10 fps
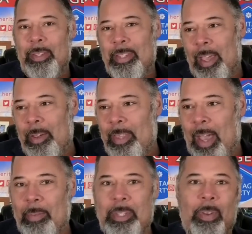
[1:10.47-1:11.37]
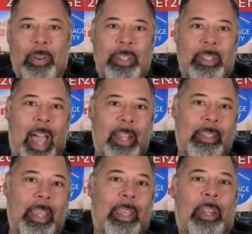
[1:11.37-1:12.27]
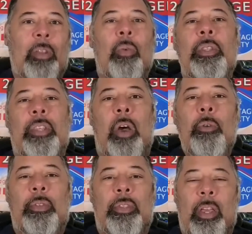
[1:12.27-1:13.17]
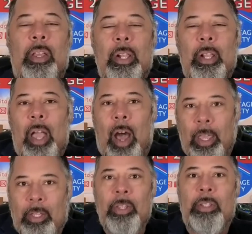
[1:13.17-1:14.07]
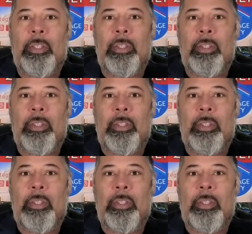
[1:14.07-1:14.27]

So that was a very sad thing. And I'd always hoped that I could,